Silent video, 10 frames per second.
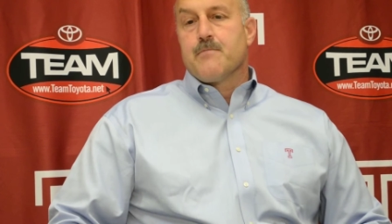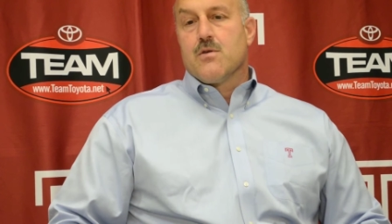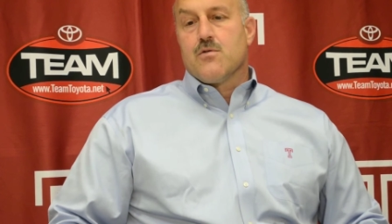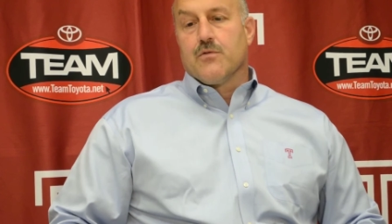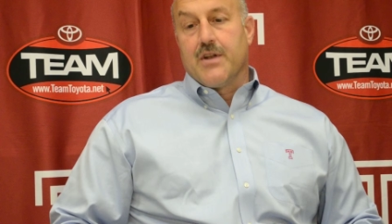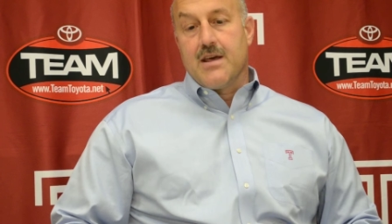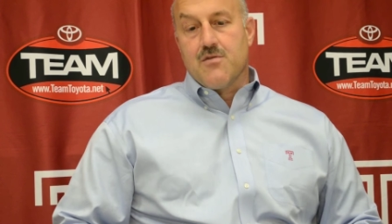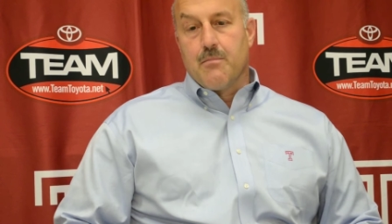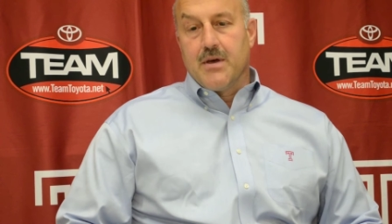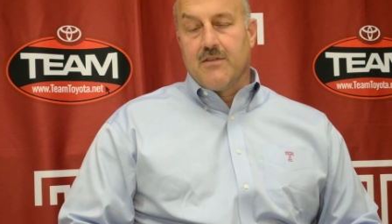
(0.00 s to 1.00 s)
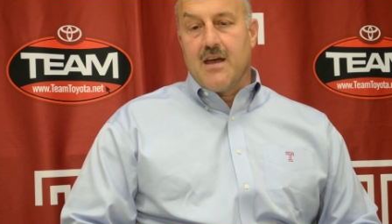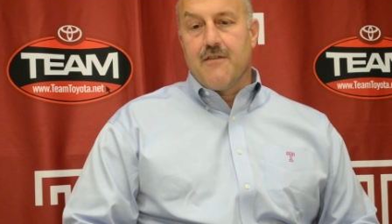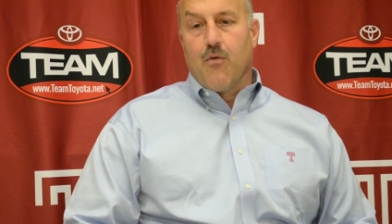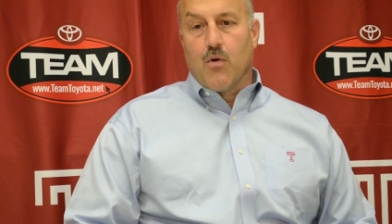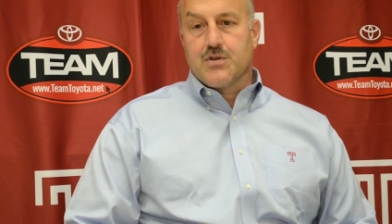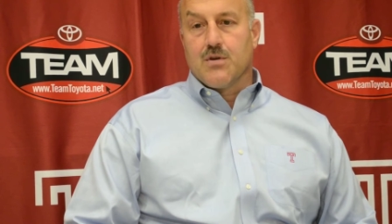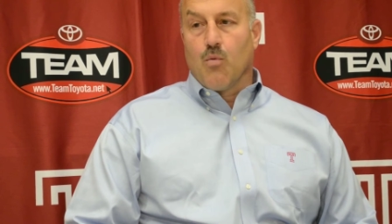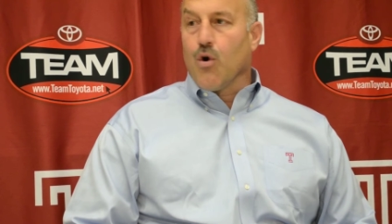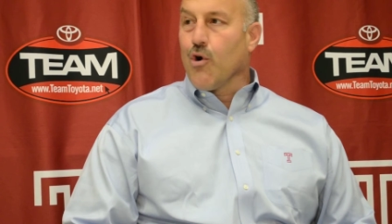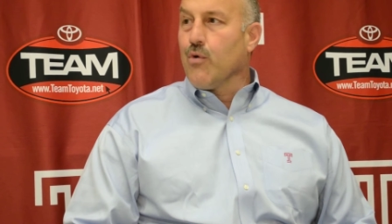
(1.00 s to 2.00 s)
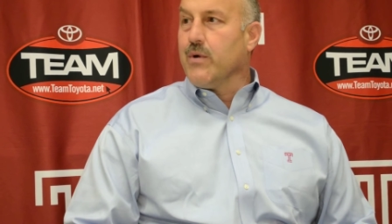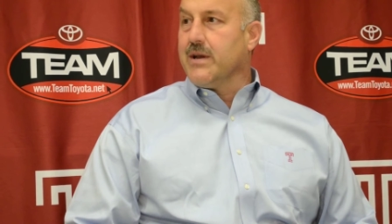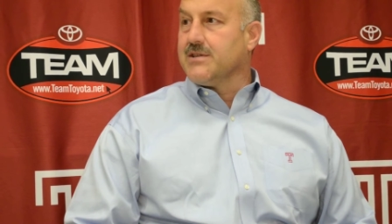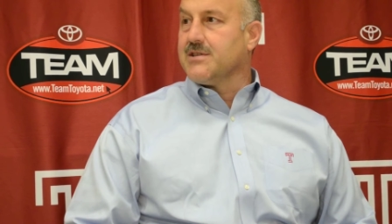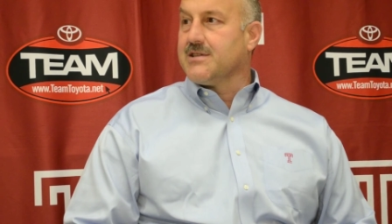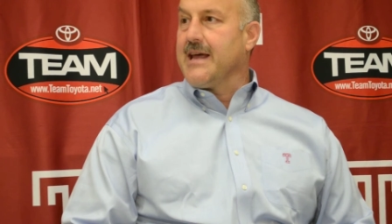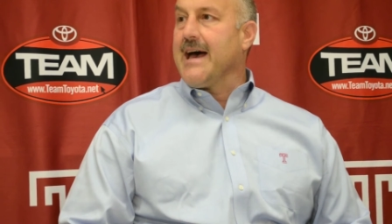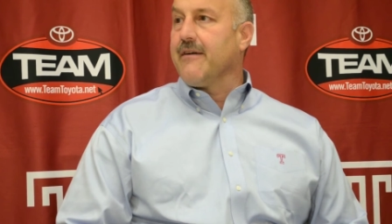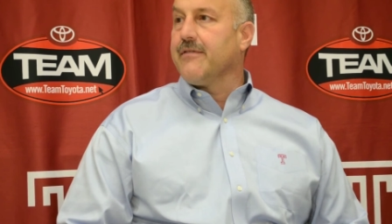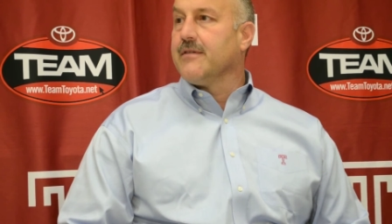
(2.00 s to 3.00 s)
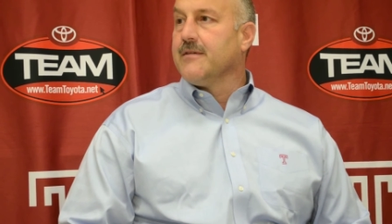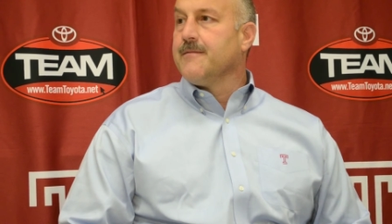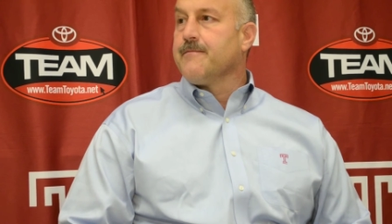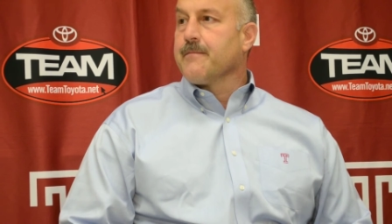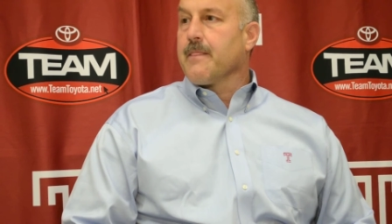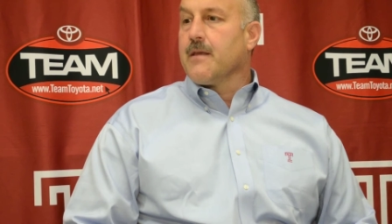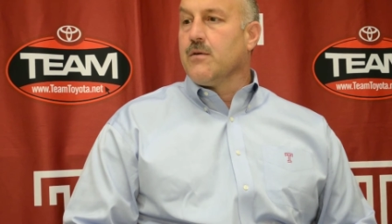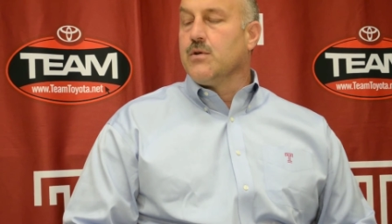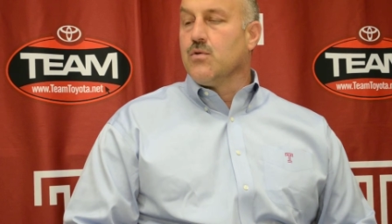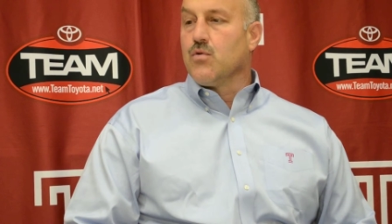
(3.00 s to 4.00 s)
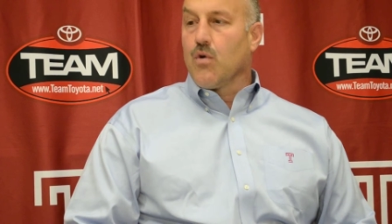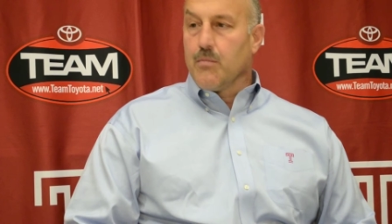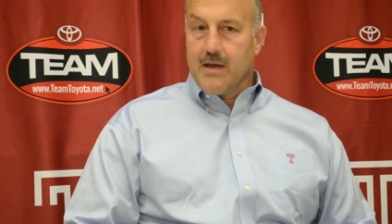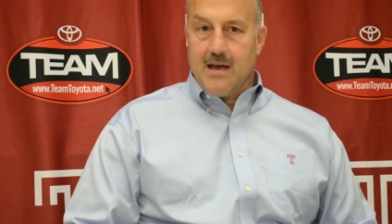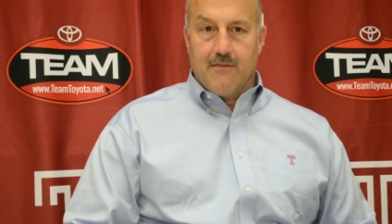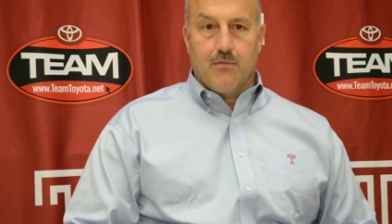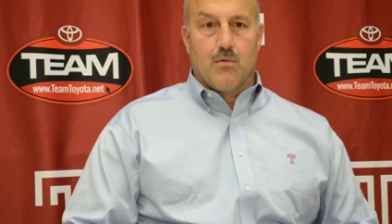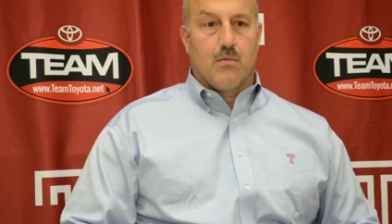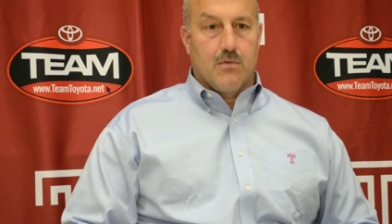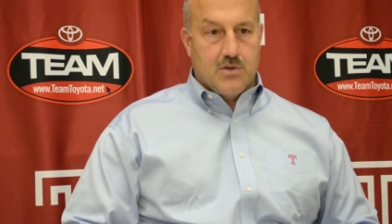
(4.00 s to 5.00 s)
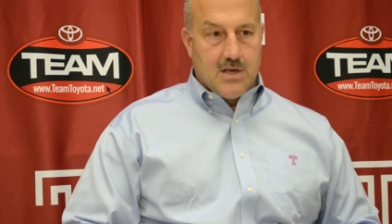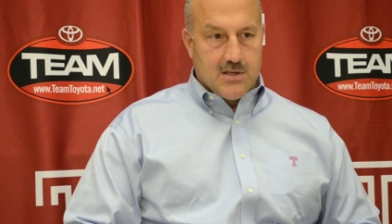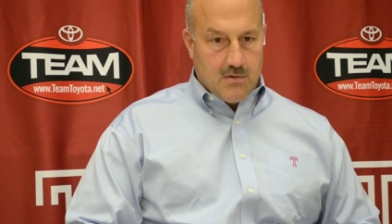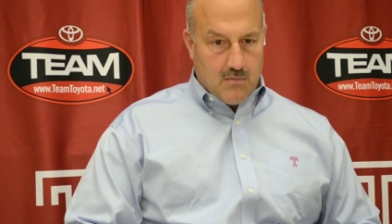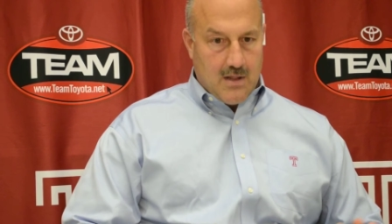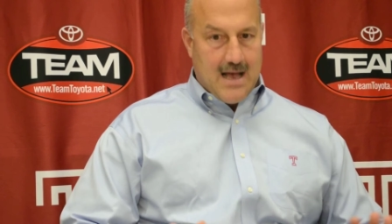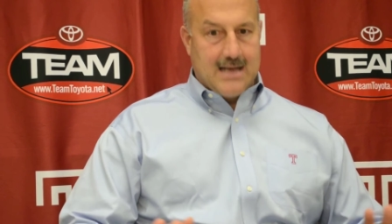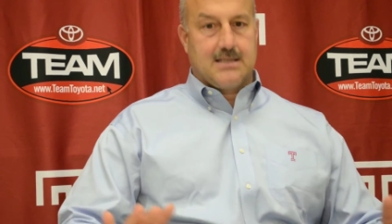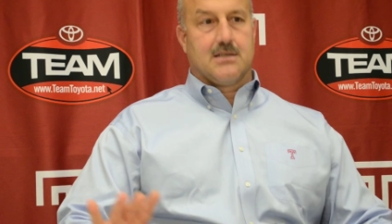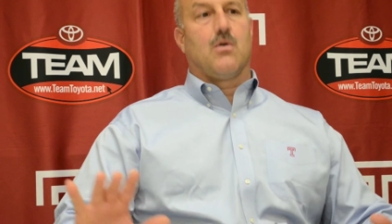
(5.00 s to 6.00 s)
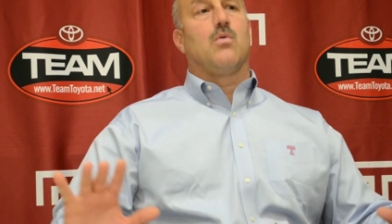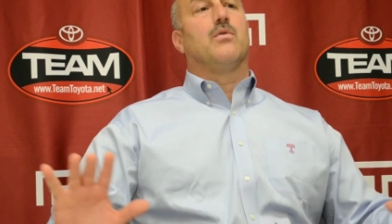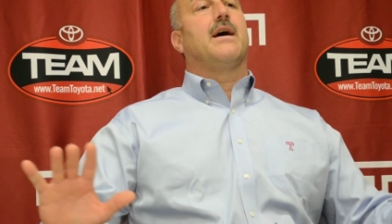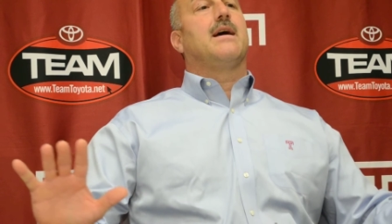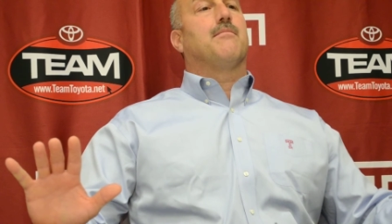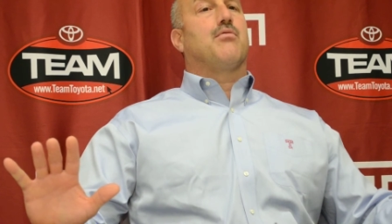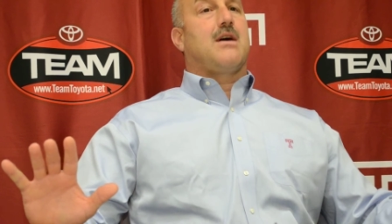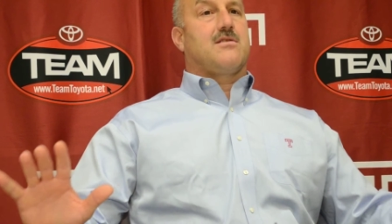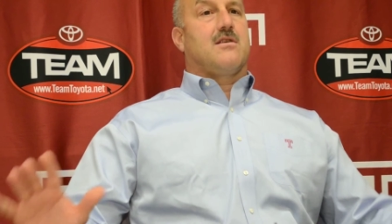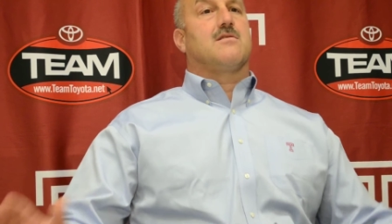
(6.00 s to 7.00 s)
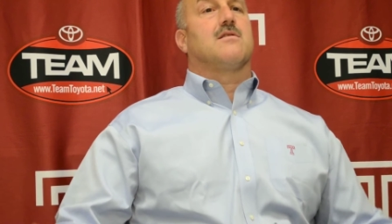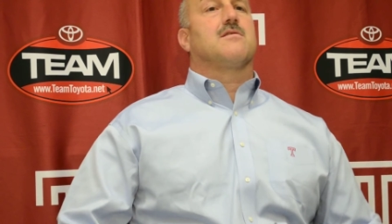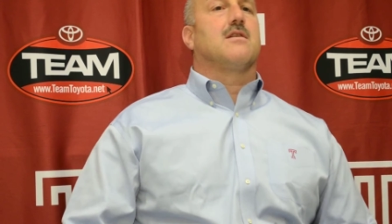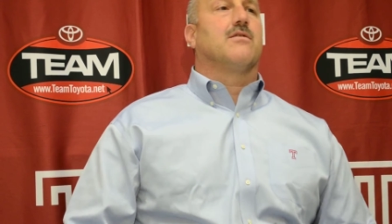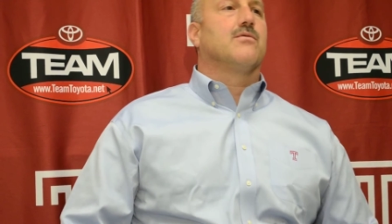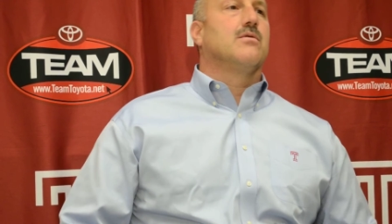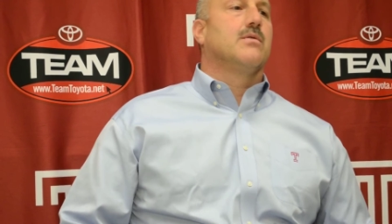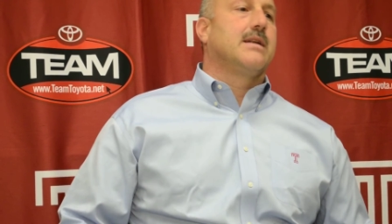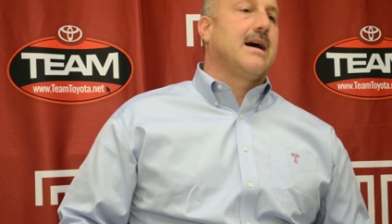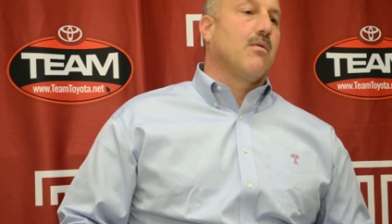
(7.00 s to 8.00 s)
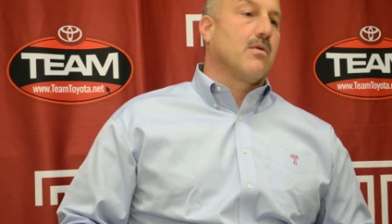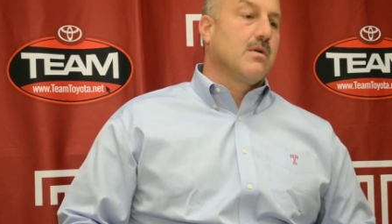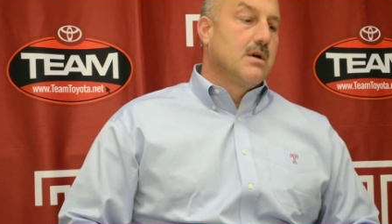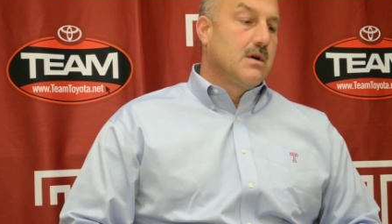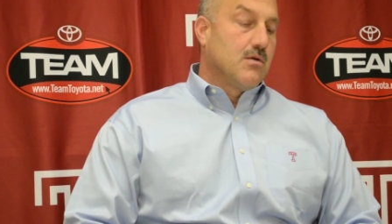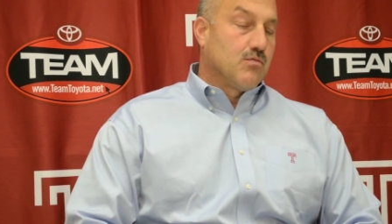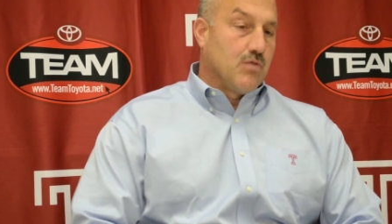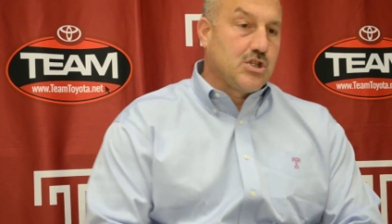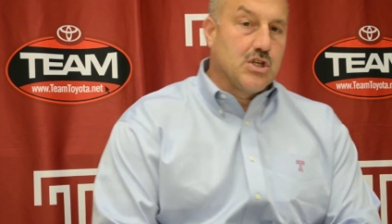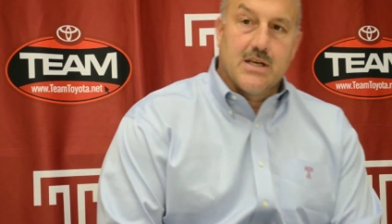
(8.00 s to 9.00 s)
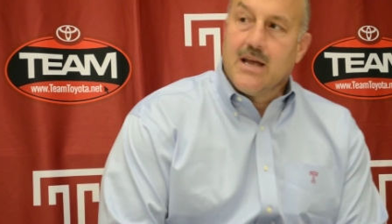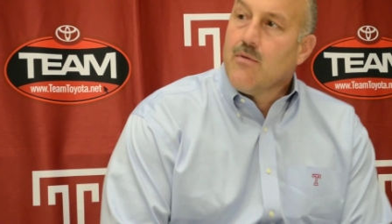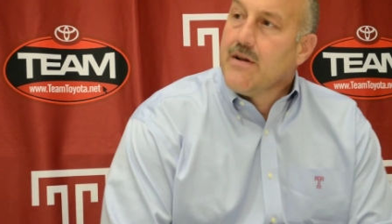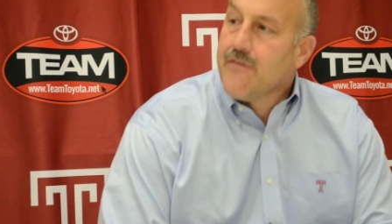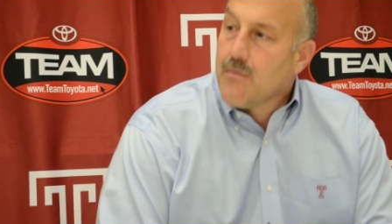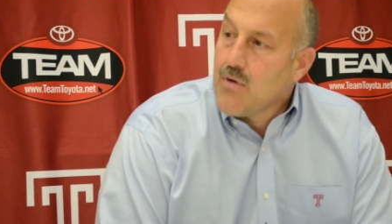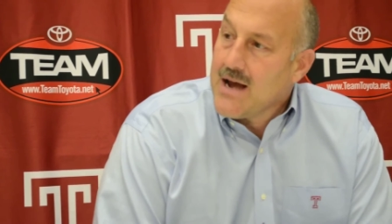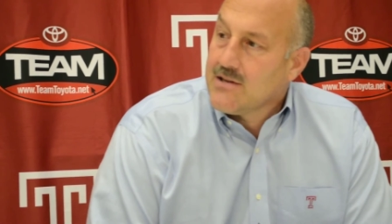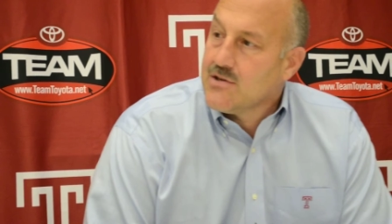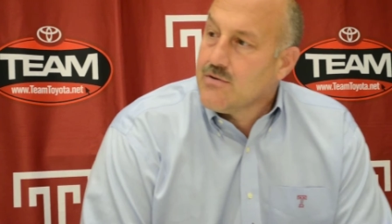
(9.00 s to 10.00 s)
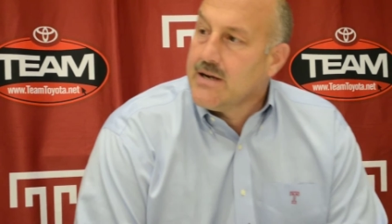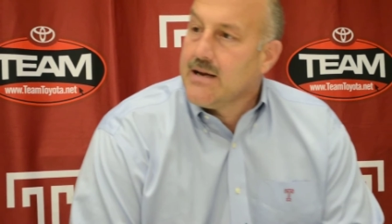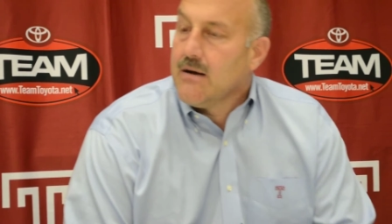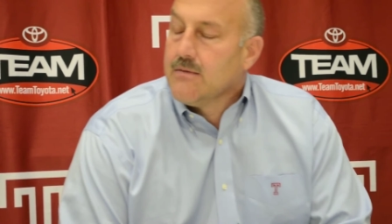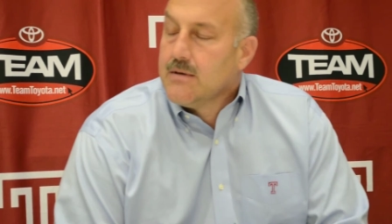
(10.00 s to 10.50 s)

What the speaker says: So today's a big day for us, and we're hurried as a staff. I mean, you normally have a chance to relax this whole day and process this thing through, and now we're rushing to get ready for practice right now.